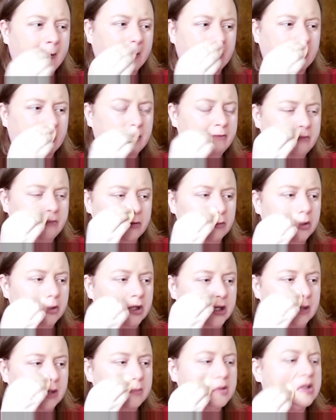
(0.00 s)
if you
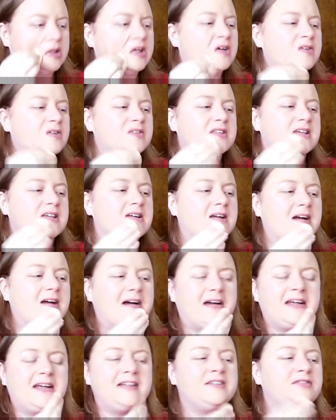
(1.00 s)
look up close can
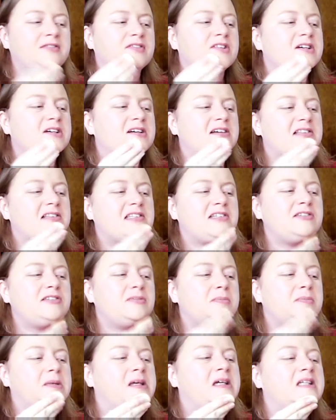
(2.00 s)
kind of look a little
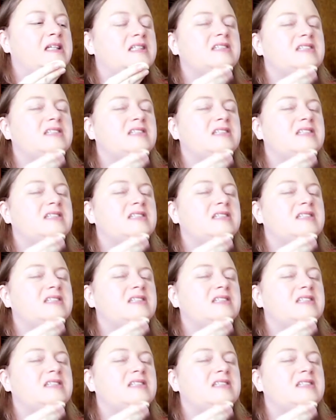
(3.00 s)
bit